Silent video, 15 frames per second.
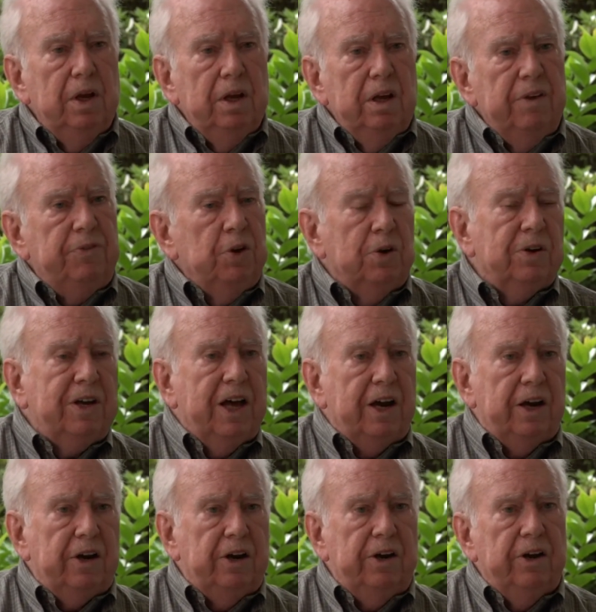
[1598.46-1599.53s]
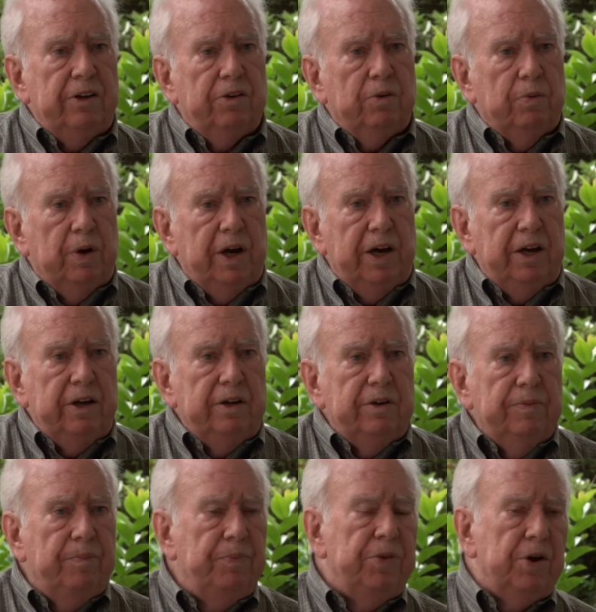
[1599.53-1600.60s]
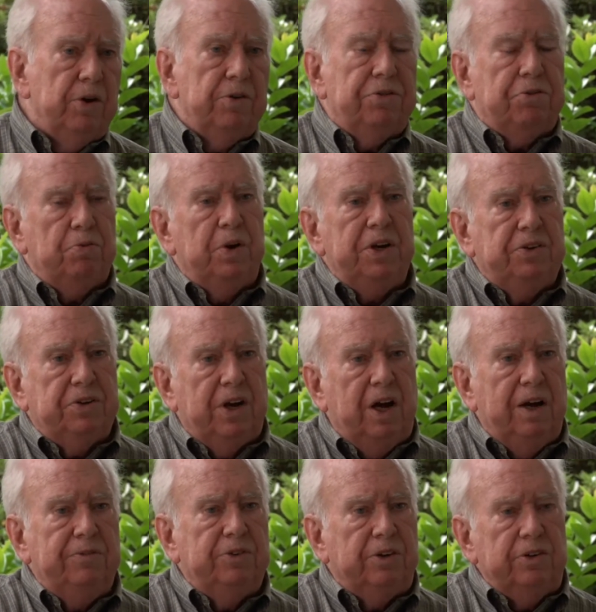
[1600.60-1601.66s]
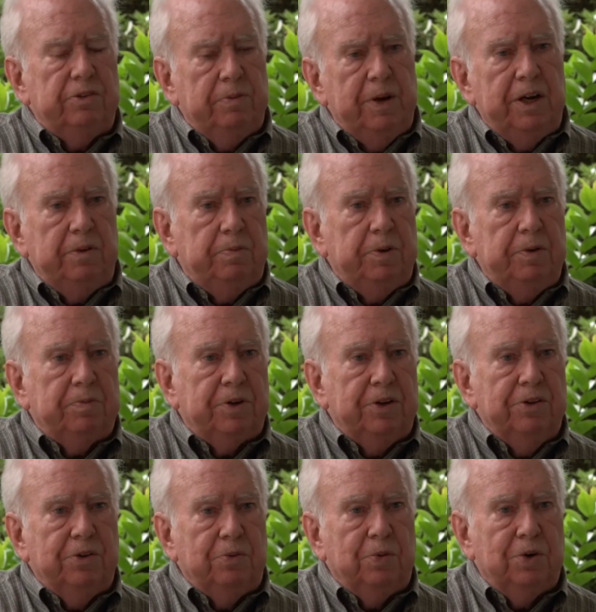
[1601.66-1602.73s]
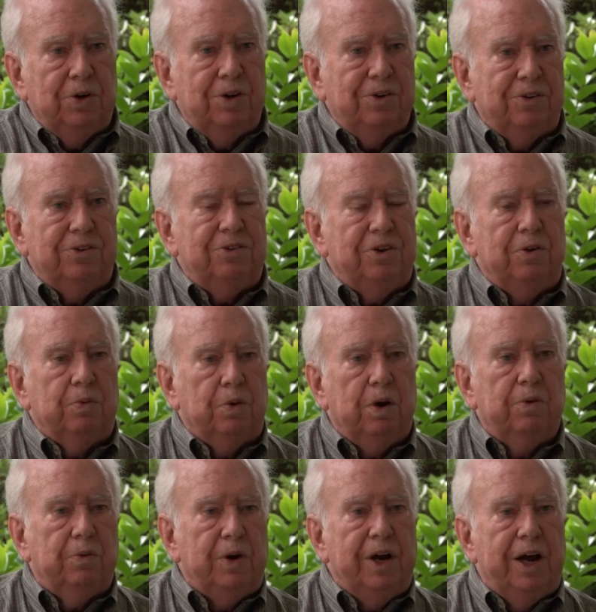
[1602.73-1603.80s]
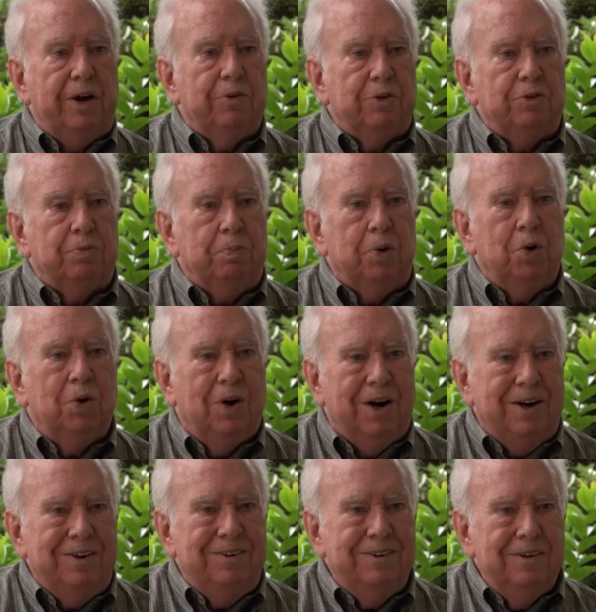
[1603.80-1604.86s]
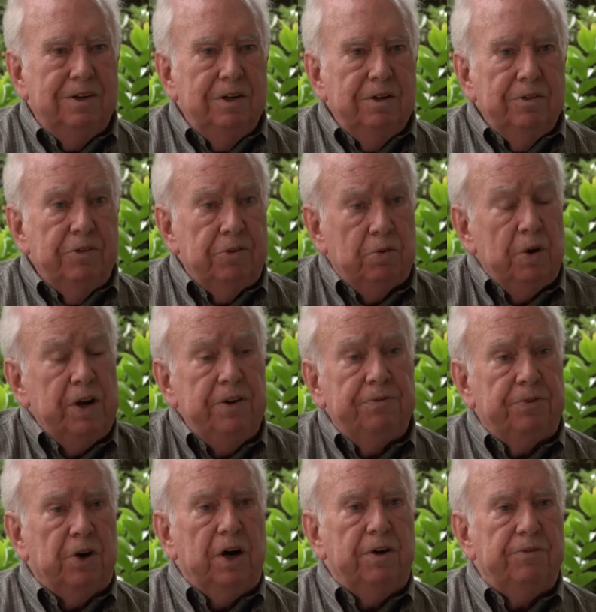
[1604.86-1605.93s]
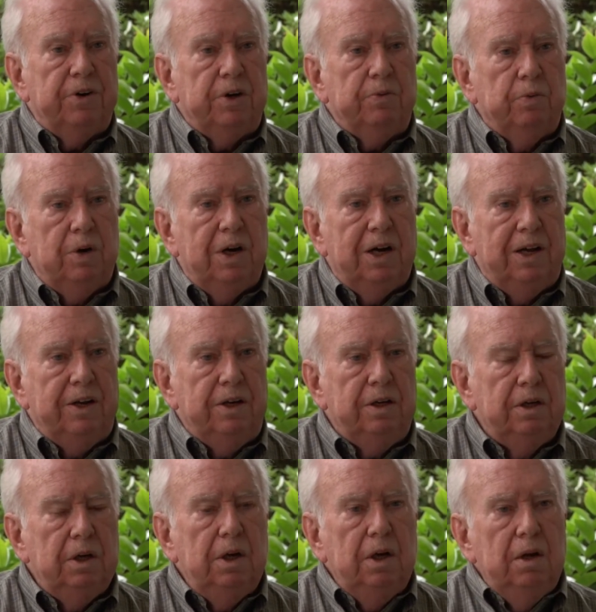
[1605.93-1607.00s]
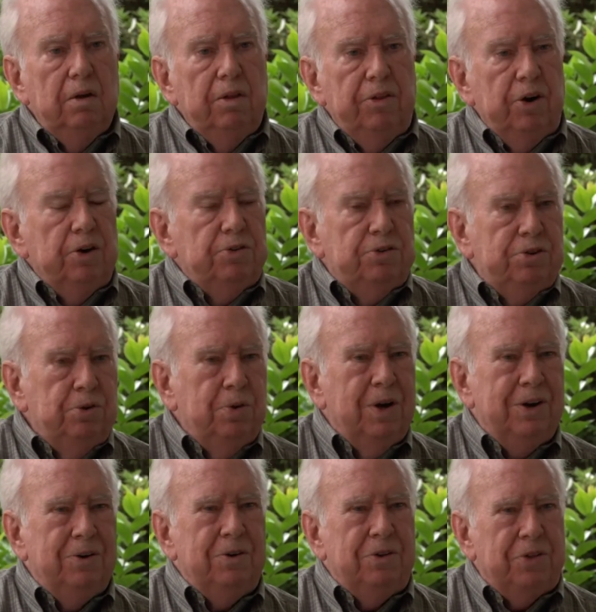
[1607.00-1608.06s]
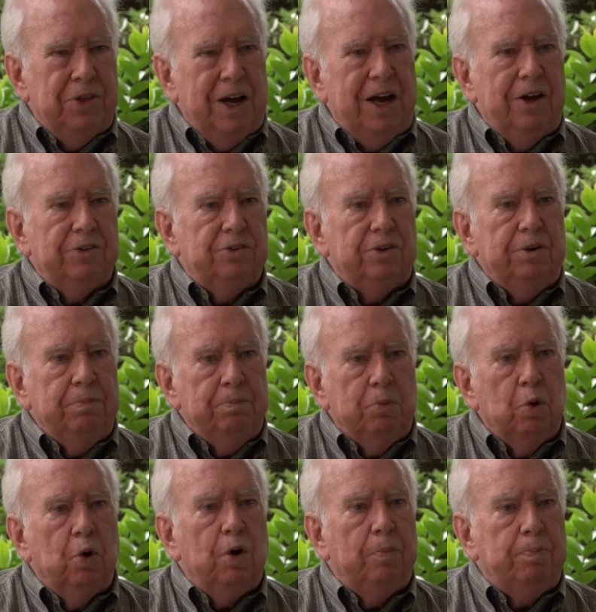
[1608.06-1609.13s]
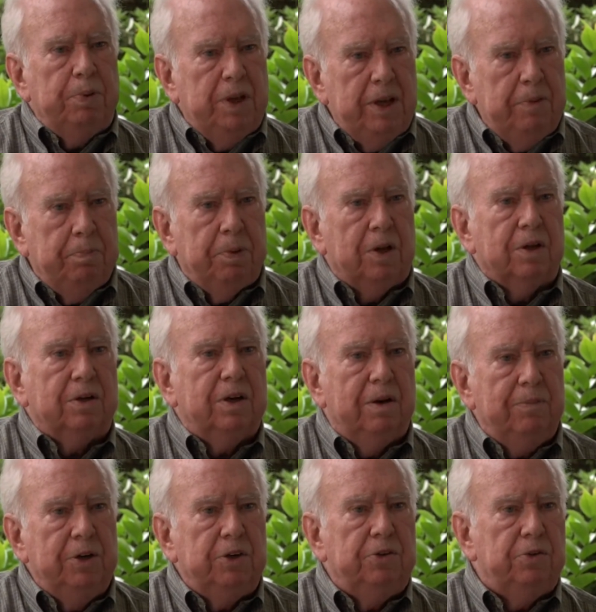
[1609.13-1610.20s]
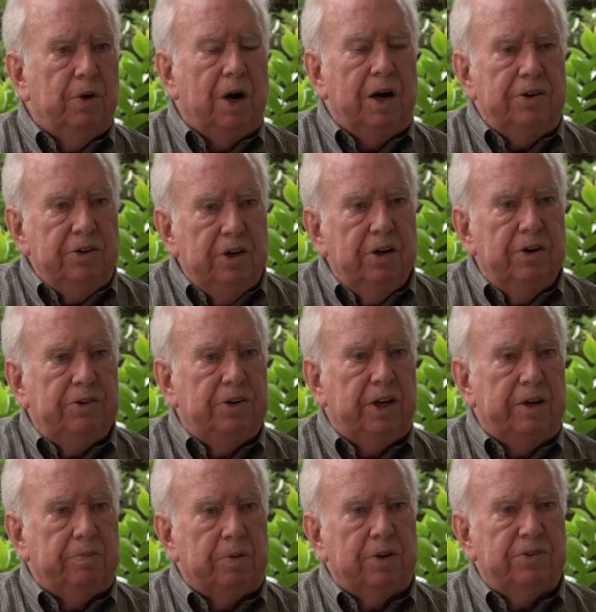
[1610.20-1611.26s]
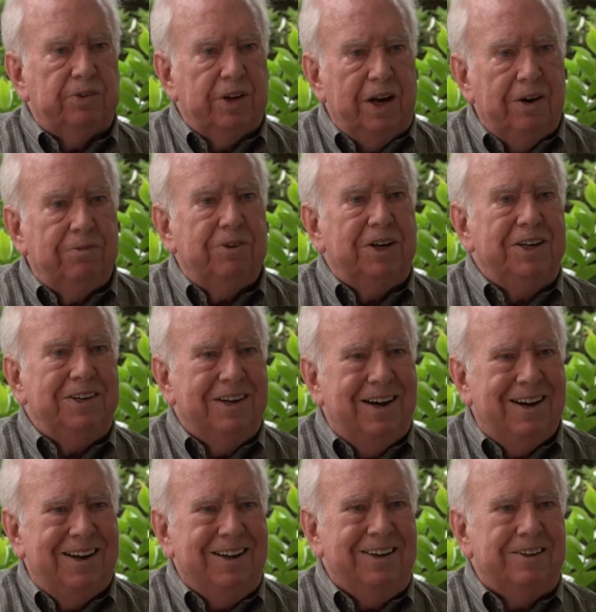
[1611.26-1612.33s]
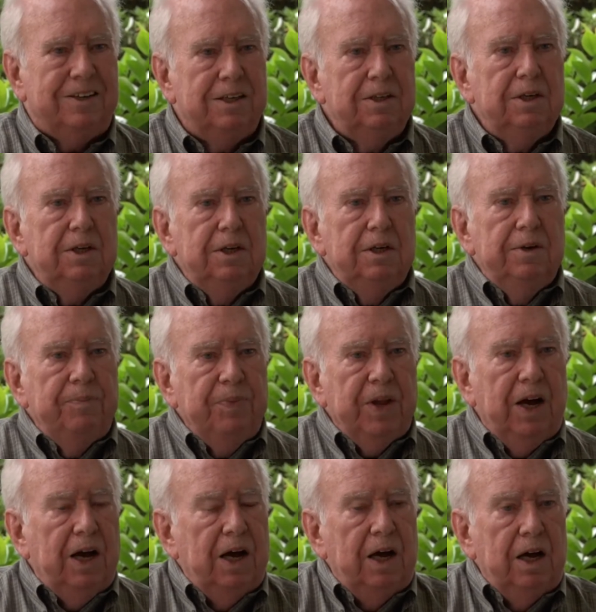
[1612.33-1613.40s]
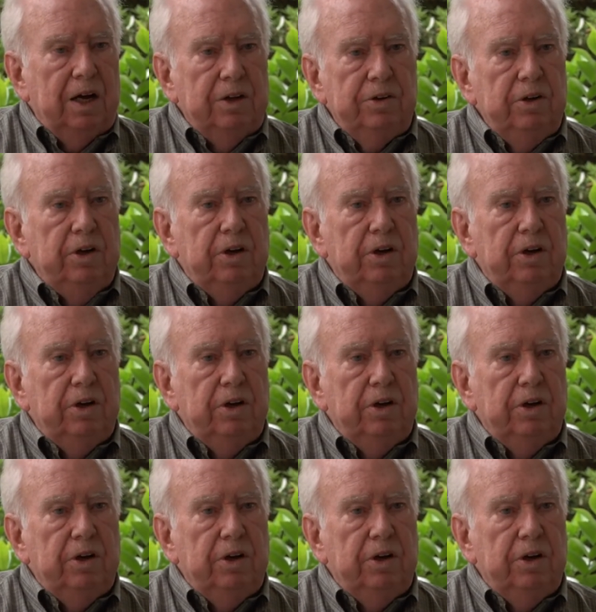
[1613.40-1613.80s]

if you look at it another way, there are 3 times as many people in the world as there were when I was born, 3 for every 1. There are 200,000 more people coming to our dinner tables every night. How